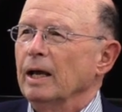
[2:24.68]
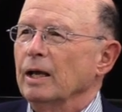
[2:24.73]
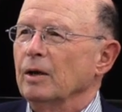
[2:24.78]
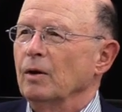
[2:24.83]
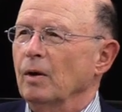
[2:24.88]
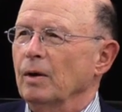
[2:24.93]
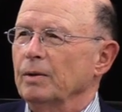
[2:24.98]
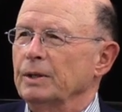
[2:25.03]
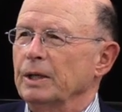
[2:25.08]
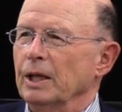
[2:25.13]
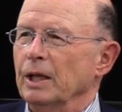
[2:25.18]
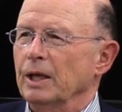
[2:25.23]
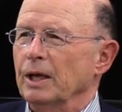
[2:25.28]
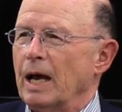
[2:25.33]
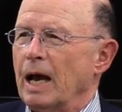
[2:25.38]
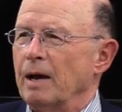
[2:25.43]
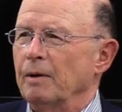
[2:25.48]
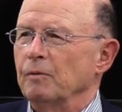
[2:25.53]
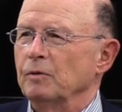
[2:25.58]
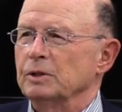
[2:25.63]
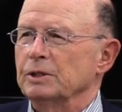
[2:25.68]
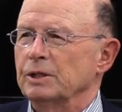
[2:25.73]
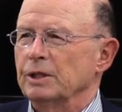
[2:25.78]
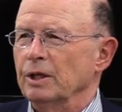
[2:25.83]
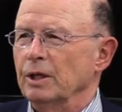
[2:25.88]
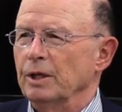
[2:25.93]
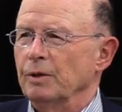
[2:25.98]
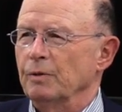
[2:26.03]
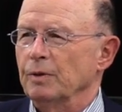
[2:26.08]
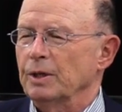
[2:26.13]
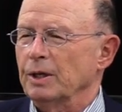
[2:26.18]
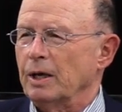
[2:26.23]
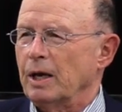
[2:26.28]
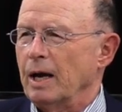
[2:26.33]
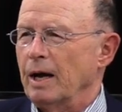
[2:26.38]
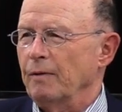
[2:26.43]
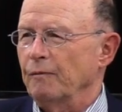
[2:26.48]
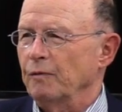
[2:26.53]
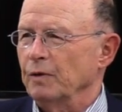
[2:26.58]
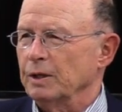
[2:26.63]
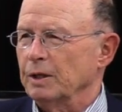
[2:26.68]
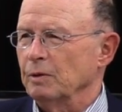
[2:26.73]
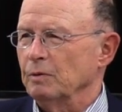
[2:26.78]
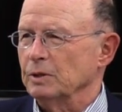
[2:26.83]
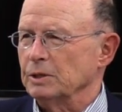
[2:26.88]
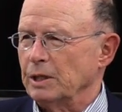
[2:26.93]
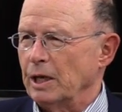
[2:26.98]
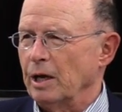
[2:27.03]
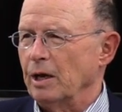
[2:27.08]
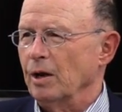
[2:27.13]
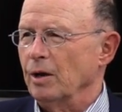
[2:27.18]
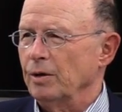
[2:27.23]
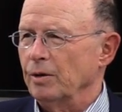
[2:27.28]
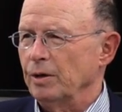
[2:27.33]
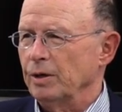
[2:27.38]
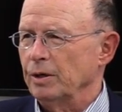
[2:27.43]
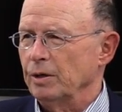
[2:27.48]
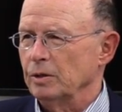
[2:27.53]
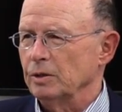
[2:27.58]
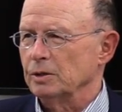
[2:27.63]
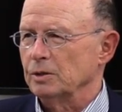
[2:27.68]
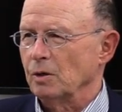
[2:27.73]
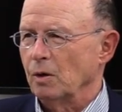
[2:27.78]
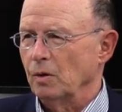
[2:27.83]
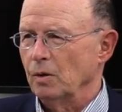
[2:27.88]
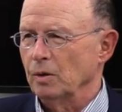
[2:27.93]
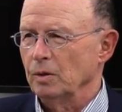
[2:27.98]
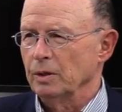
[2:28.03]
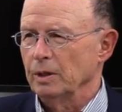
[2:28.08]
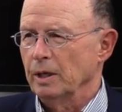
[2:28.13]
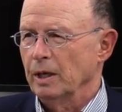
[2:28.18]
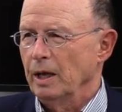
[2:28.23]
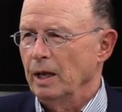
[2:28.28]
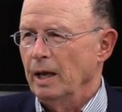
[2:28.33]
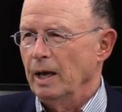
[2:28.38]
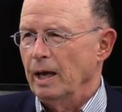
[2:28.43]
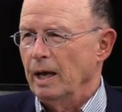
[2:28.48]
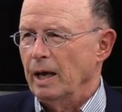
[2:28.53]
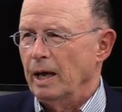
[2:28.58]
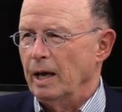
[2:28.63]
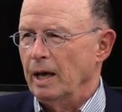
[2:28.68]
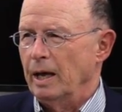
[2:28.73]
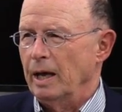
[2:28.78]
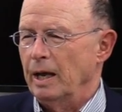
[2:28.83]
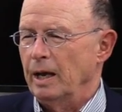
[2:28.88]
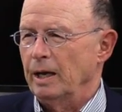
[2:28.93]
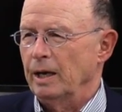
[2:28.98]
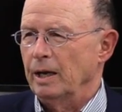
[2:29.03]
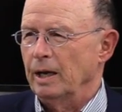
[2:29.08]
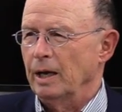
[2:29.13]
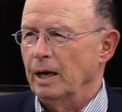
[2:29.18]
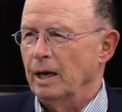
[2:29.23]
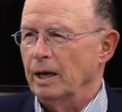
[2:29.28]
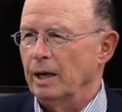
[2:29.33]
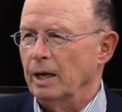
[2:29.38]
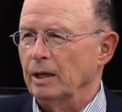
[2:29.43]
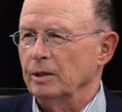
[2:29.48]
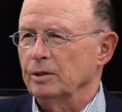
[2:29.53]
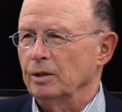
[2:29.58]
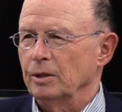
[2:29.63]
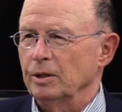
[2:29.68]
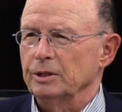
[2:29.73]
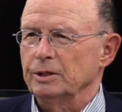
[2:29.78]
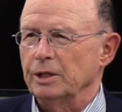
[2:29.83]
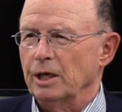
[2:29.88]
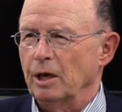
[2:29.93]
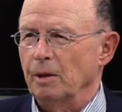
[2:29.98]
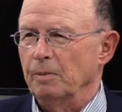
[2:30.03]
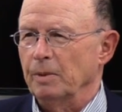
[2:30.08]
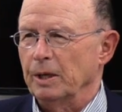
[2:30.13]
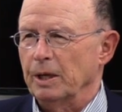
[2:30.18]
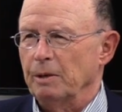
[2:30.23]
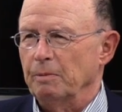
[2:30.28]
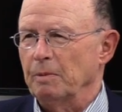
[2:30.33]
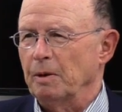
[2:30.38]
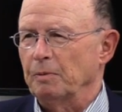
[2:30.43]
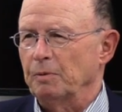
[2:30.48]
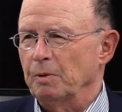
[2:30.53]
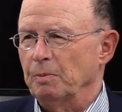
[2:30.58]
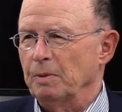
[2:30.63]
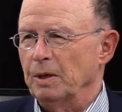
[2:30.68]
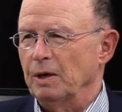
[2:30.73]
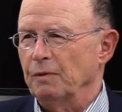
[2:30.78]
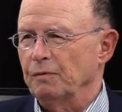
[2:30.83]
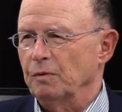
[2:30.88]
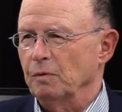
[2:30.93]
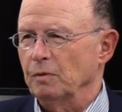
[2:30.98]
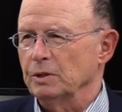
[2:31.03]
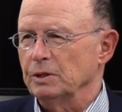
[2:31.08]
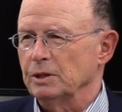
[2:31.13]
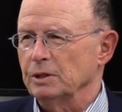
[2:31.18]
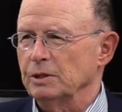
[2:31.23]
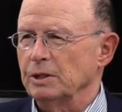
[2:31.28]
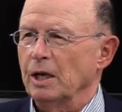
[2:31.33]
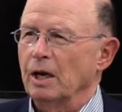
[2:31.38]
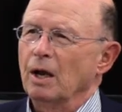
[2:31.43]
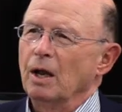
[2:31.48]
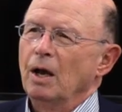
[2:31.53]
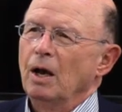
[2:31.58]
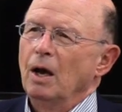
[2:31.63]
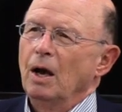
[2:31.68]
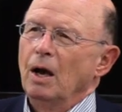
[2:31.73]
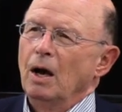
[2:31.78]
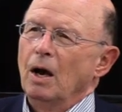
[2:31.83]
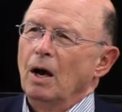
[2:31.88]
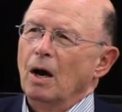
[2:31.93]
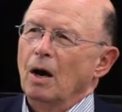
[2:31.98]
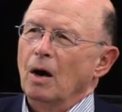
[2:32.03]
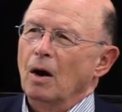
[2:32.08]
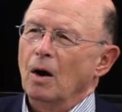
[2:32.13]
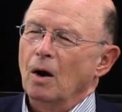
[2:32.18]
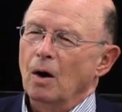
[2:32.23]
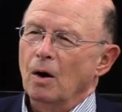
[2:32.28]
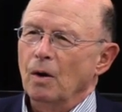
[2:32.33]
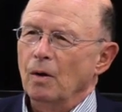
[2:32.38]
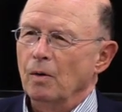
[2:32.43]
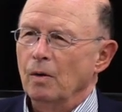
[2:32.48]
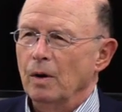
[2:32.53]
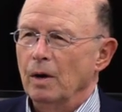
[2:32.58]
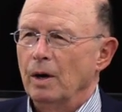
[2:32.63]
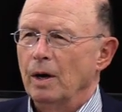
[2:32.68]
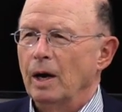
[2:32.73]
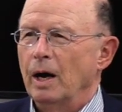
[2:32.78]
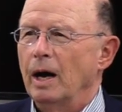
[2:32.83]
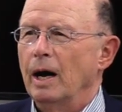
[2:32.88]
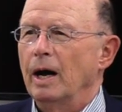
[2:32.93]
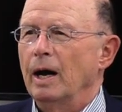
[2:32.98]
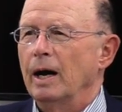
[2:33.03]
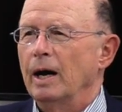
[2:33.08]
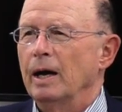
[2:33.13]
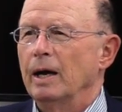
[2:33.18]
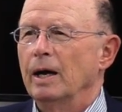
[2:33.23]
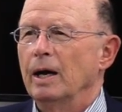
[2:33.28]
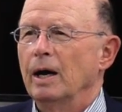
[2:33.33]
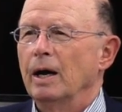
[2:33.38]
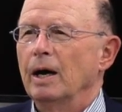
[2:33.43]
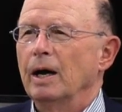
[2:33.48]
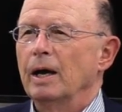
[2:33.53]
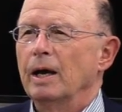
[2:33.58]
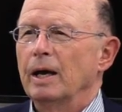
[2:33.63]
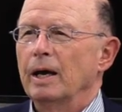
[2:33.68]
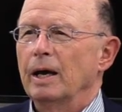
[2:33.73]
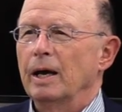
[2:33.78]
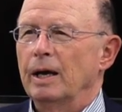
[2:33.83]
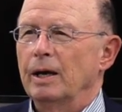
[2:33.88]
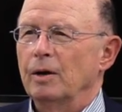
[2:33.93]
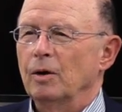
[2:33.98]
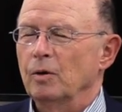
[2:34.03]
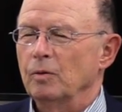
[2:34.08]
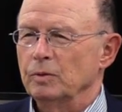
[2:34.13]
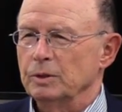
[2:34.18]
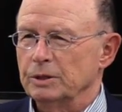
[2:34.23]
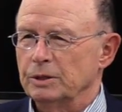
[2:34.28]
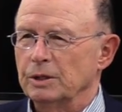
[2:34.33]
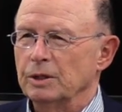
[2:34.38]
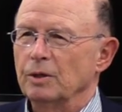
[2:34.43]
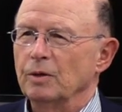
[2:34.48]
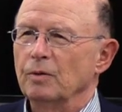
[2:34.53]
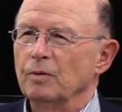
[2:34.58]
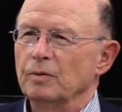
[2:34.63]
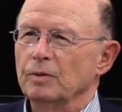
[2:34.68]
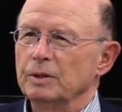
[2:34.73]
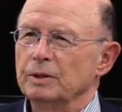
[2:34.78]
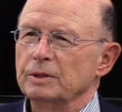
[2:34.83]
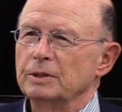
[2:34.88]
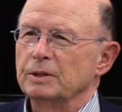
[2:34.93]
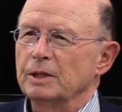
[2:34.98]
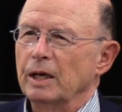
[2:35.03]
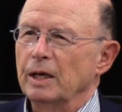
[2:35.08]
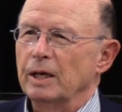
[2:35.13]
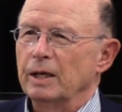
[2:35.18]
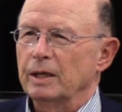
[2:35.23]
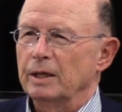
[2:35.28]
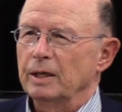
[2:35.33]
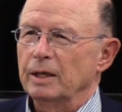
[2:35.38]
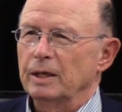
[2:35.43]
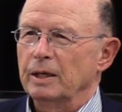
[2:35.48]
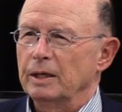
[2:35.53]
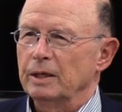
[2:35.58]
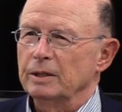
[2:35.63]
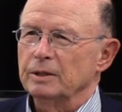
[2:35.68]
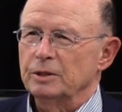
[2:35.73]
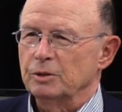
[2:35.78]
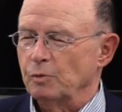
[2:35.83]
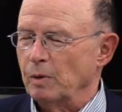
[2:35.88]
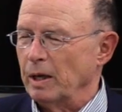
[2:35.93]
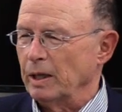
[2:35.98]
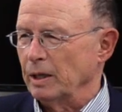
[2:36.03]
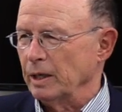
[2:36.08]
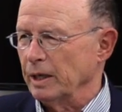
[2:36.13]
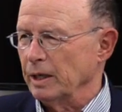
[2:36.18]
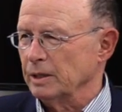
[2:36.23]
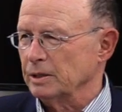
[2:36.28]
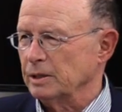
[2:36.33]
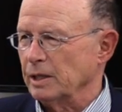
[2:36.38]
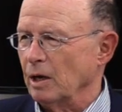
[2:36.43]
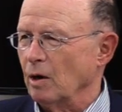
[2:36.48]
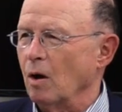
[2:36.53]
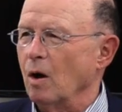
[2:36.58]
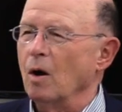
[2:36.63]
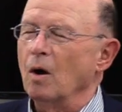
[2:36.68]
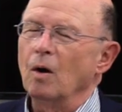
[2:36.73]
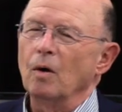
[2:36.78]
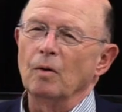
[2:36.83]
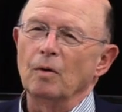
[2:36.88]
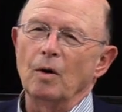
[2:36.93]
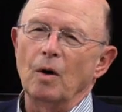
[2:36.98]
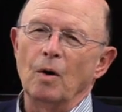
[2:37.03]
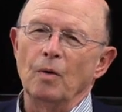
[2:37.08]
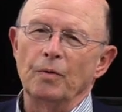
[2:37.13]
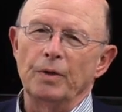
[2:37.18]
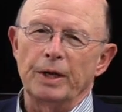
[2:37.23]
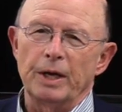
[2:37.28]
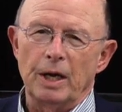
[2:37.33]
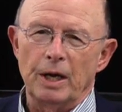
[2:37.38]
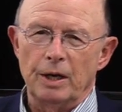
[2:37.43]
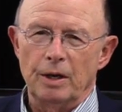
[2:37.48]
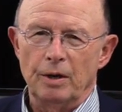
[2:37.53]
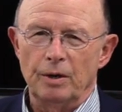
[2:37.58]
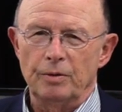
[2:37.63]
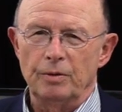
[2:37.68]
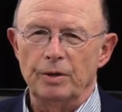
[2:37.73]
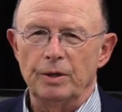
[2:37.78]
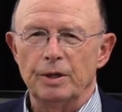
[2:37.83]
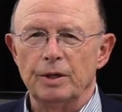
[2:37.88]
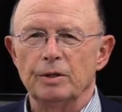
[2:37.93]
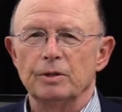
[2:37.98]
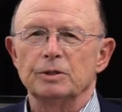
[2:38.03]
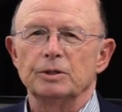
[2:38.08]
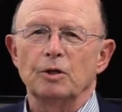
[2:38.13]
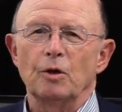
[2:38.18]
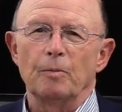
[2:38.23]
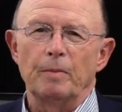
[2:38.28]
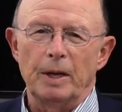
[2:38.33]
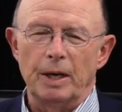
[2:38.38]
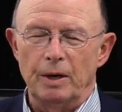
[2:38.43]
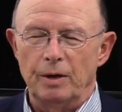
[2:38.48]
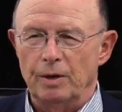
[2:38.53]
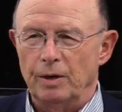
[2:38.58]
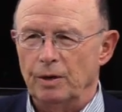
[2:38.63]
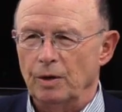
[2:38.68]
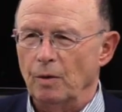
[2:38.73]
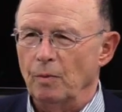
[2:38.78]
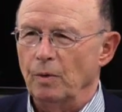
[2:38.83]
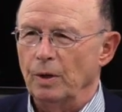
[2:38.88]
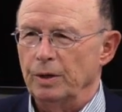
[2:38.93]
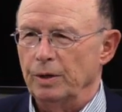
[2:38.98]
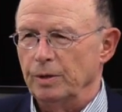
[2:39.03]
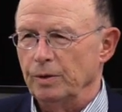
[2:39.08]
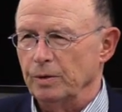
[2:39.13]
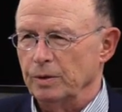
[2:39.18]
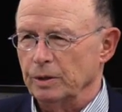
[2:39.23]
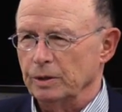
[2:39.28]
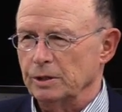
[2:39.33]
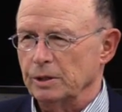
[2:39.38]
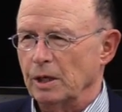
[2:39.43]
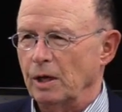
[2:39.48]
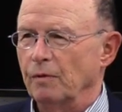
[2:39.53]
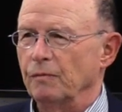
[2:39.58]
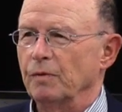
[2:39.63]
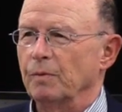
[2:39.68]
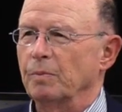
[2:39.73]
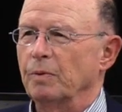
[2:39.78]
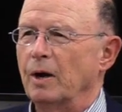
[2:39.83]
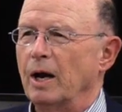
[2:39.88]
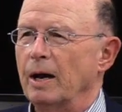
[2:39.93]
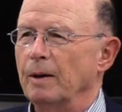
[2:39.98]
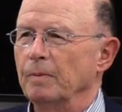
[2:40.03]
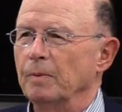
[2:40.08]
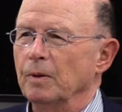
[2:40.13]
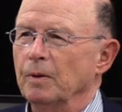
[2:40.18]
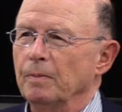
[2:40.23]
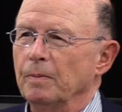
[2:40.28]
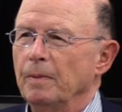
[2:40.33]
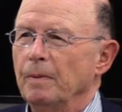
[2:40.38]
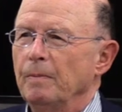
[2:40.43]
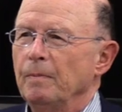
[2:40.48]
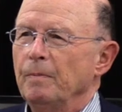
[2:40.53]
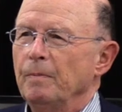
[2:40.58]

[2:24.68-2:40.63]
you know, I was dealing with a conflict that was 800 years old, and an elderly gentleman came up to me afterwards and said, oh, uh, uh, who was, who was uh, Israeli, and said, oh, only 800 years, no matter, no wonder you could solve the problem.